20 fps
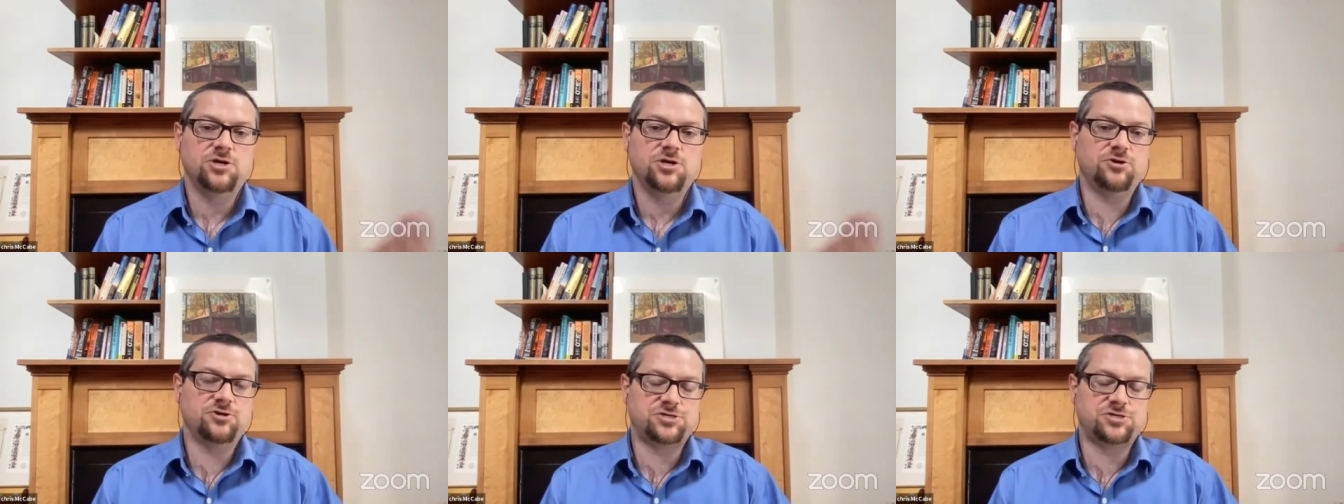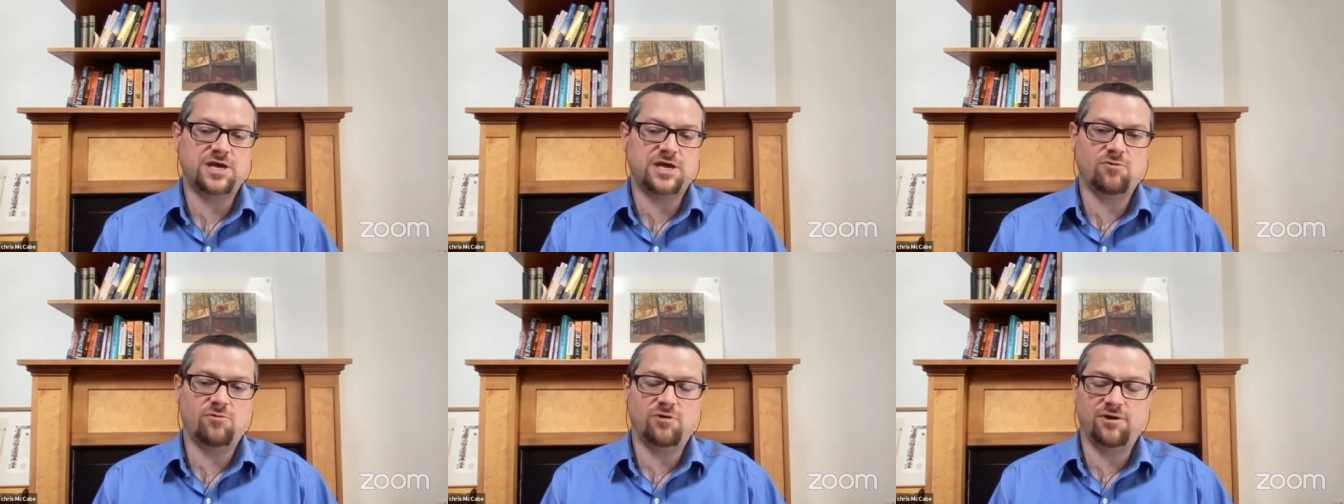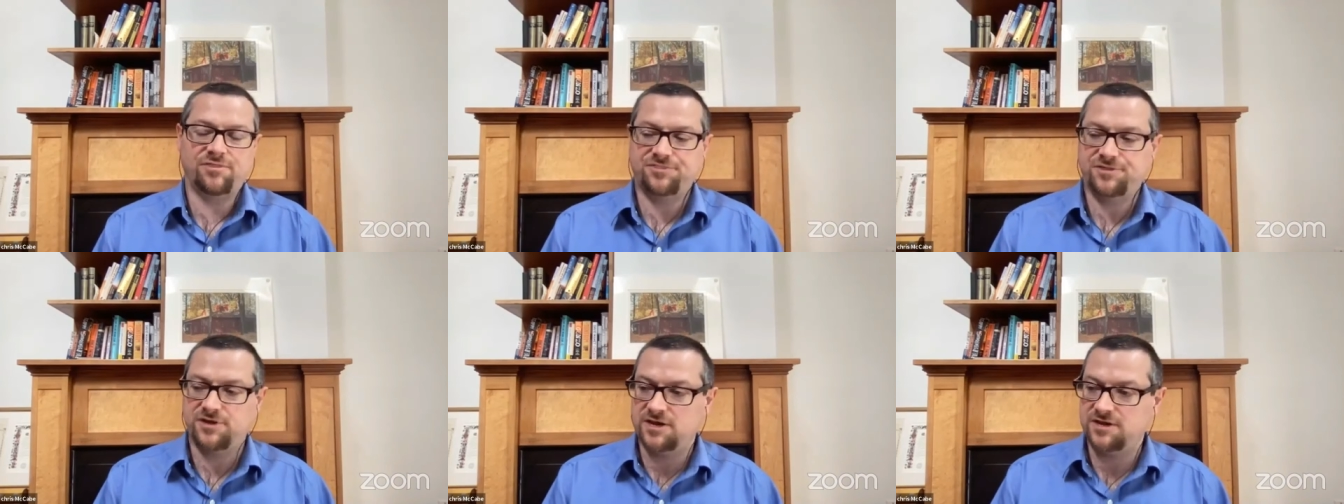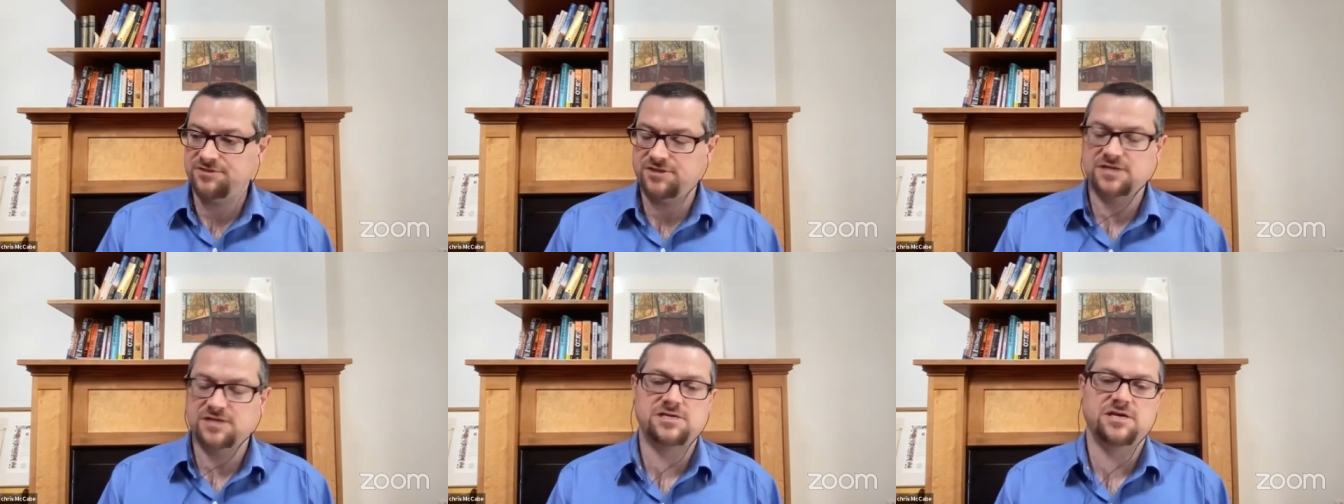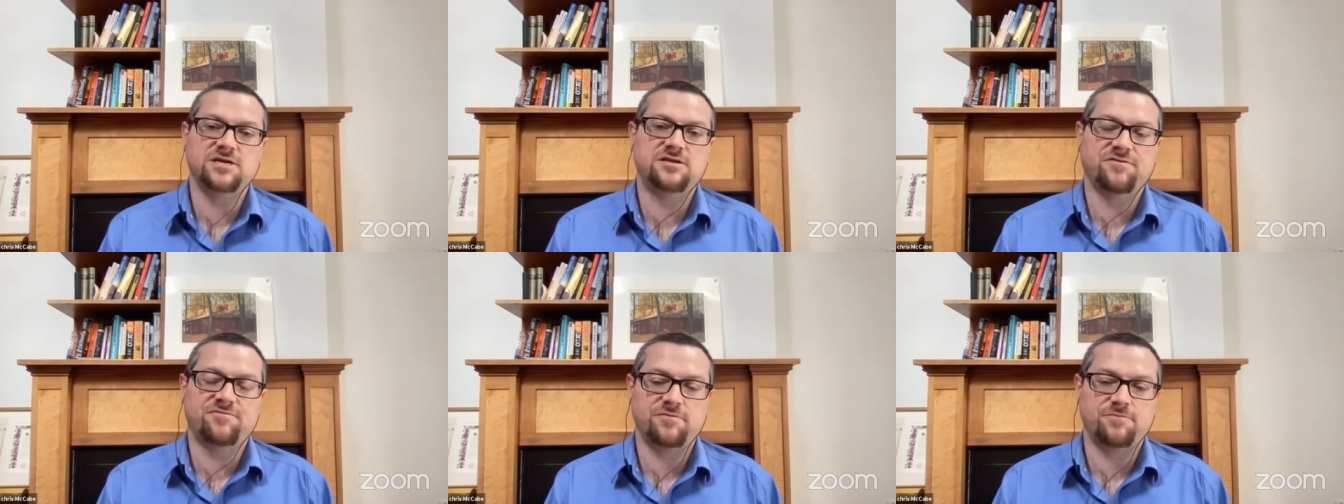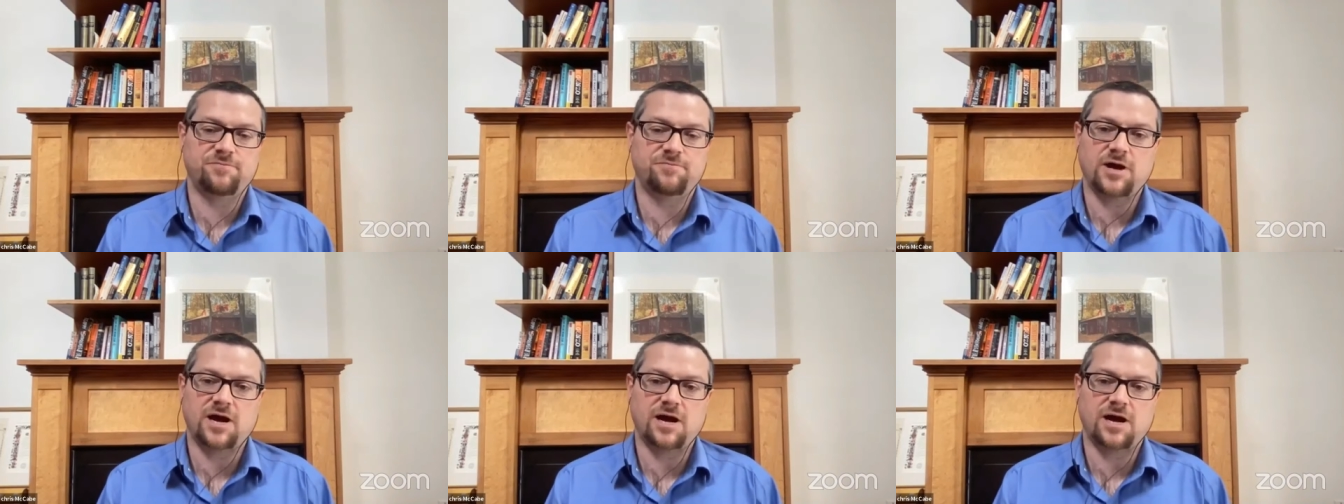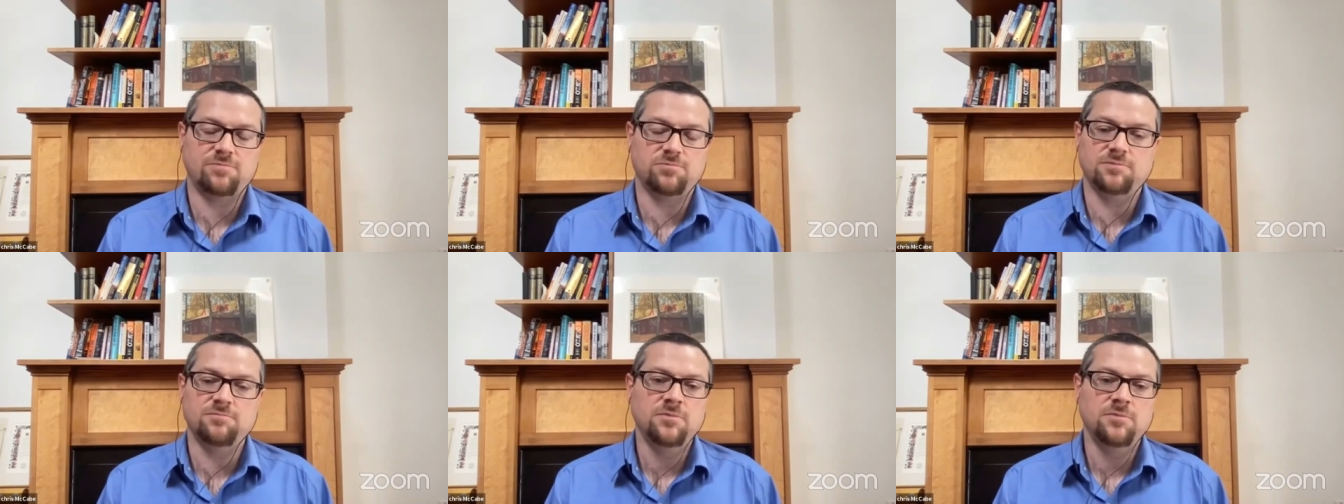You're saying one thing, they see a different
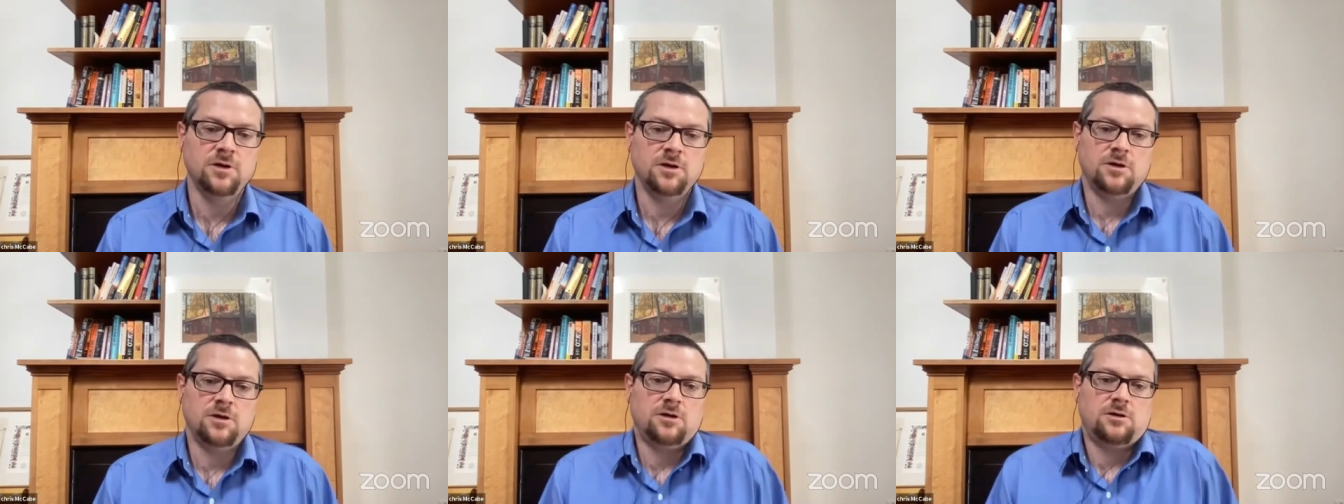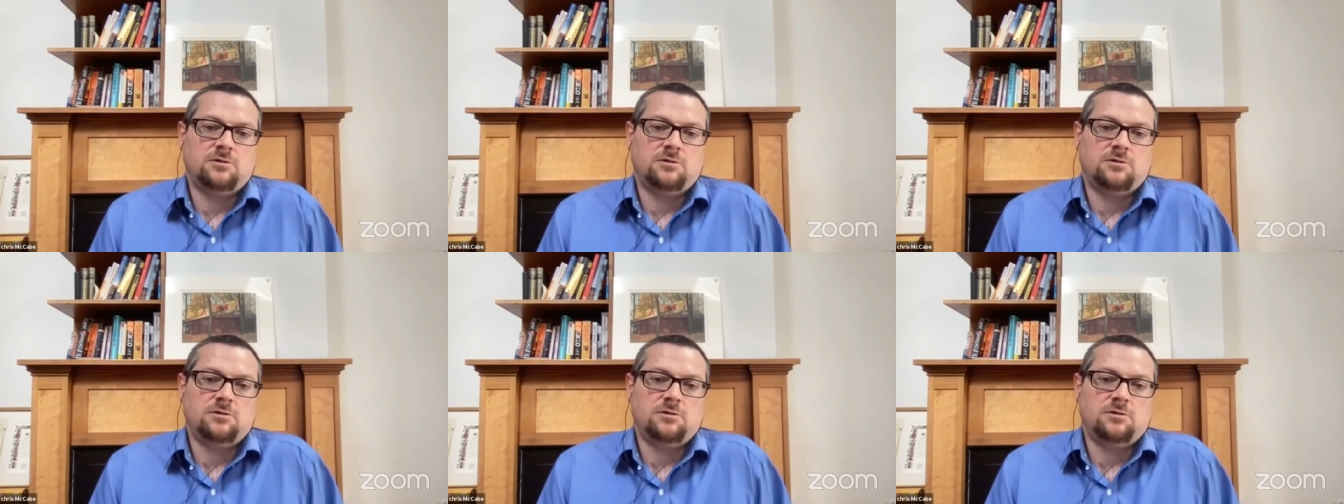problem.